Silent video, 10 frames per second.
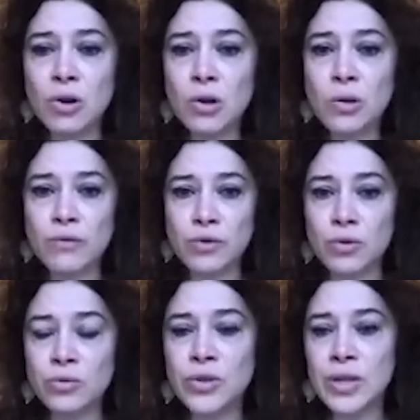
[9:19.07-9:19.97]
All of
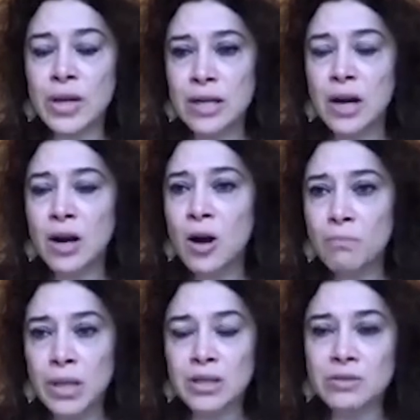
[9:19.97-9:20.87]
those are in a
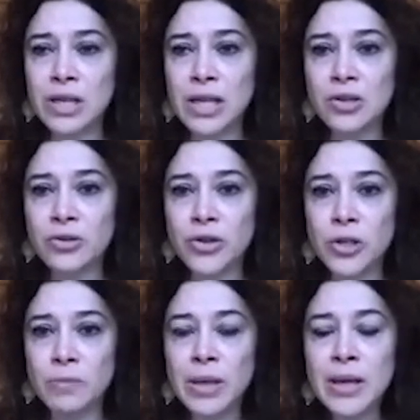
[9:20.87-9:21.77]
complex
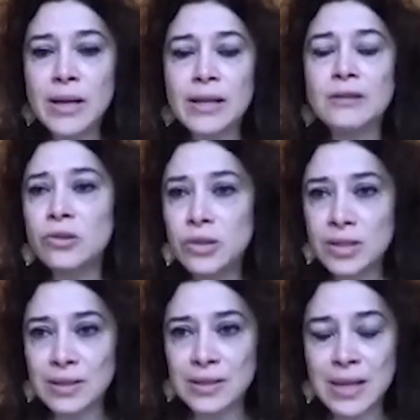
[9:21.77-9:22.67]
relationship and don't
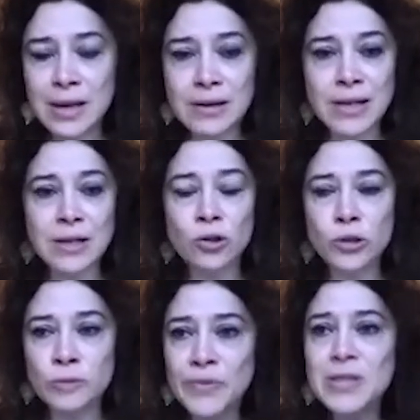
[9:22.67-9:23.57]
necessarily
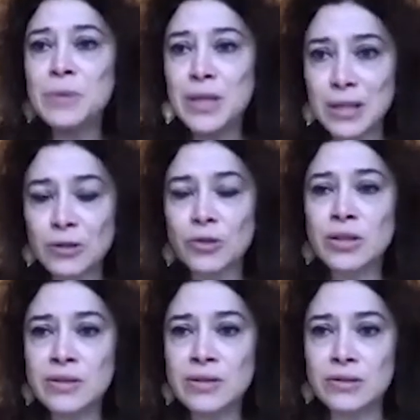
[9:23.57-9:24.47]
all speak in
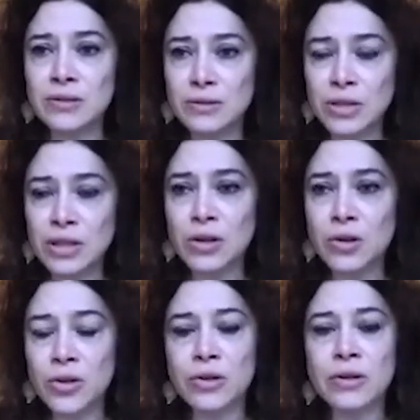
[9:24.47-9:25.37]
unison in
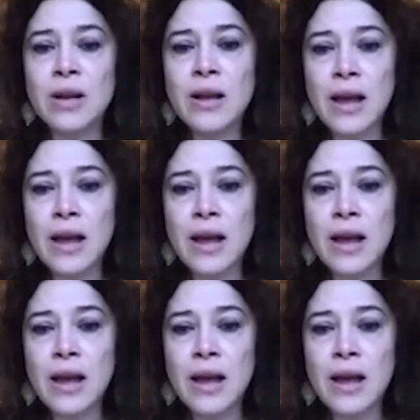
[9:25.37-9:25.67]
order